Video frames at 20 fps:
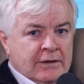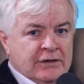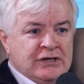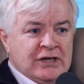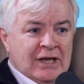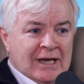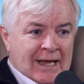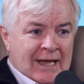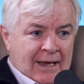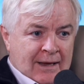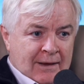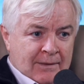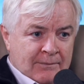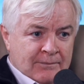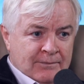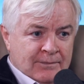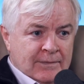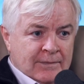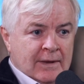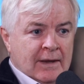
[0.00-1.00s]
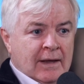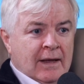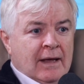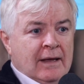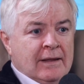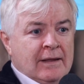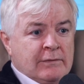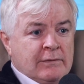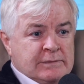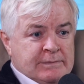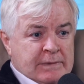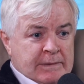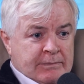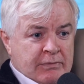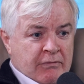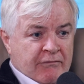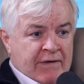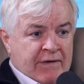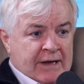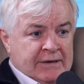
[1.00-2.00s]
Chile that was being
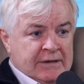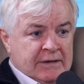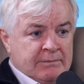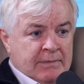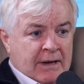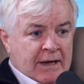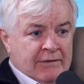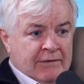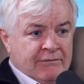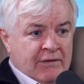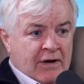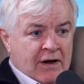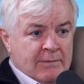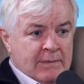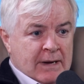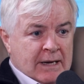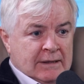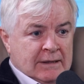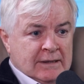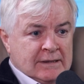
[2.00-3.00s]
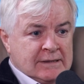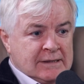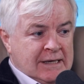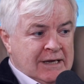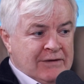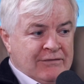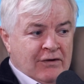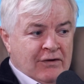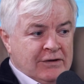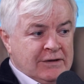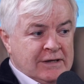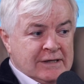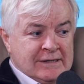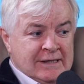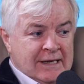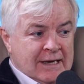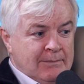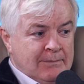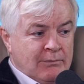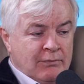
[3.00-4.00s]
prevented by environmentalists, and he found the
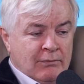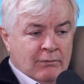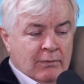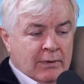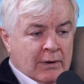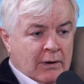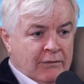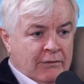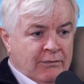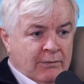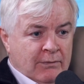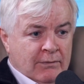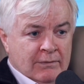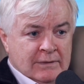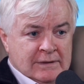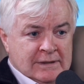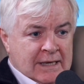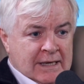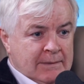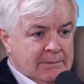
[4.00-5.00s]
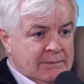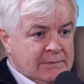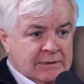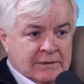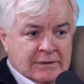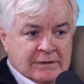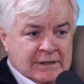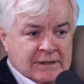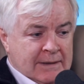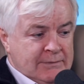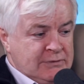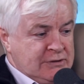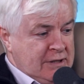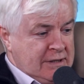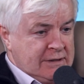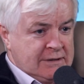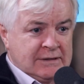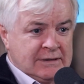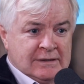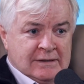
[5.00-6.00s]
same same, same shit, same
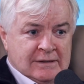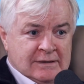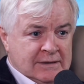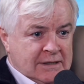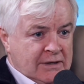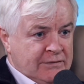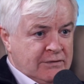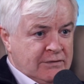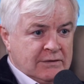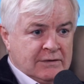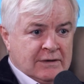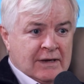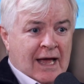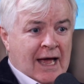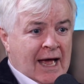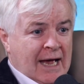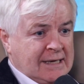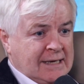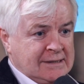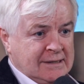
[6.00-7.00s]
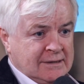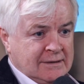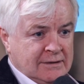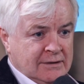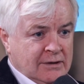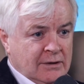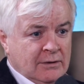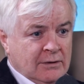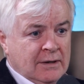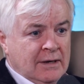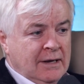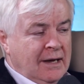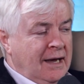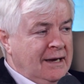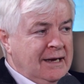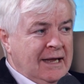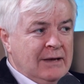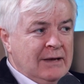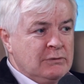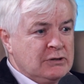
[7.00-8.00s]
shit, different accent, you know. Mm-hmm.
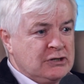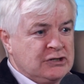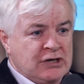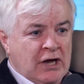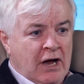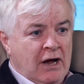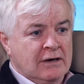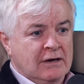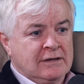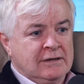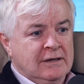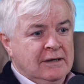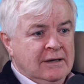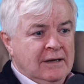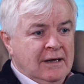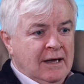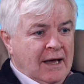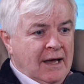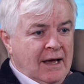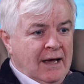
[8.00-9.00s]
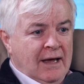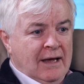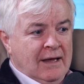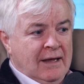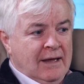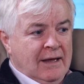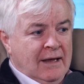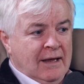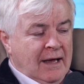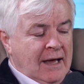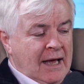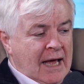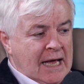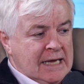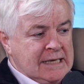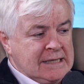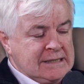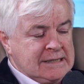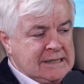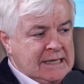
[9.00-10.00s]
And he mm-hmm. was shocked. Uh, yeah,
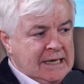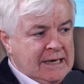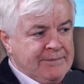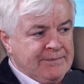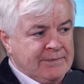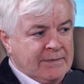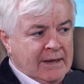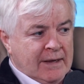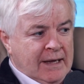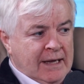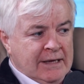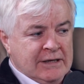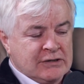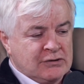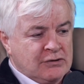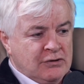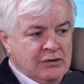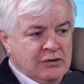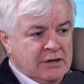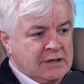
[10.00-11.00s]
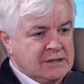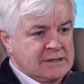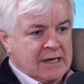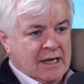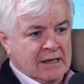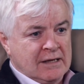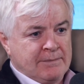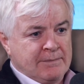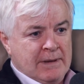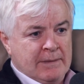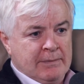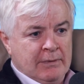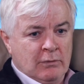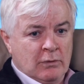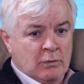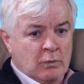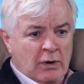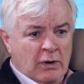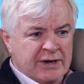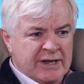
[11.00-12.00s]
and um, he just couldn't understand that people
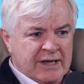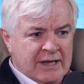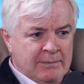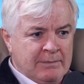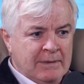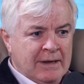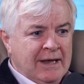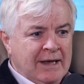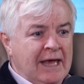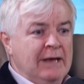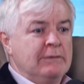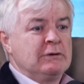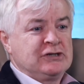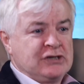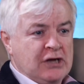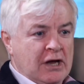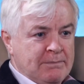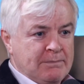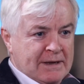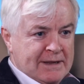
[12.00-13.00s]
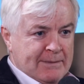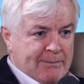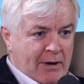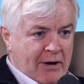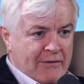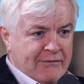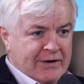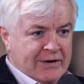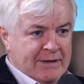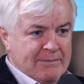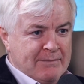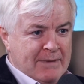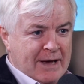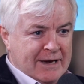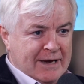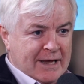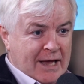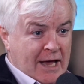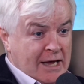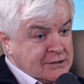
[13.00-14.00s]
would want to keep. He was shocked by the poverty in
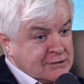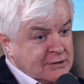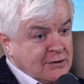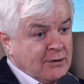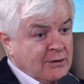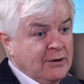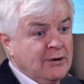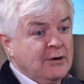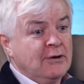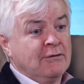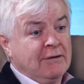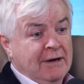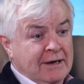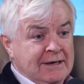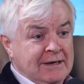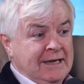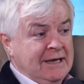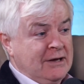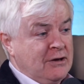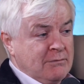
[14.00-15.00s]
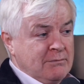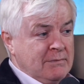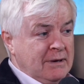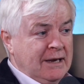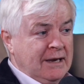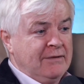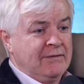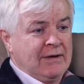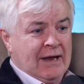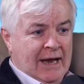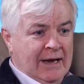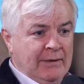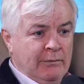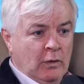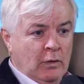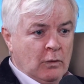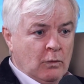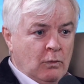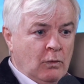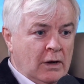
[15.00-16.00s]
Madagascar, right? And he couldn't believe that
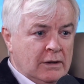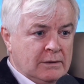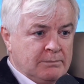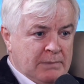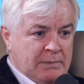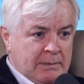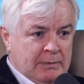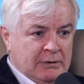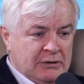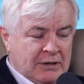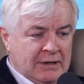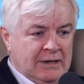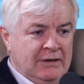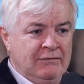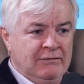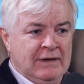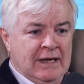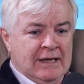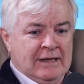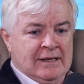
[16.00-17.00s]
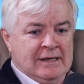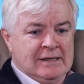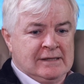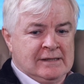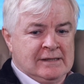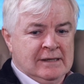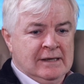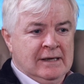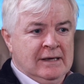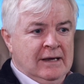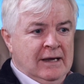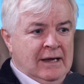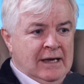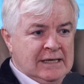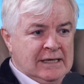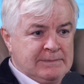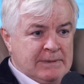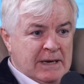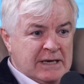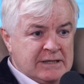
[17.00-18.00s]
anyone would want people to live like this,
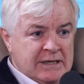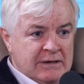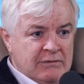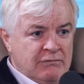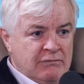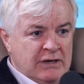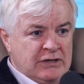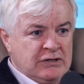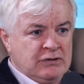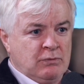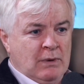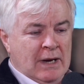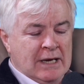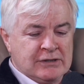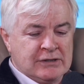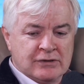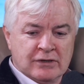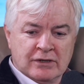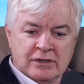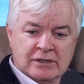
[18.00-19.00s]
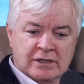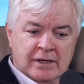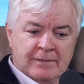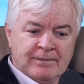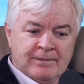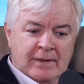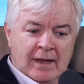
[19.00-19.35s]
especially rich Westerners.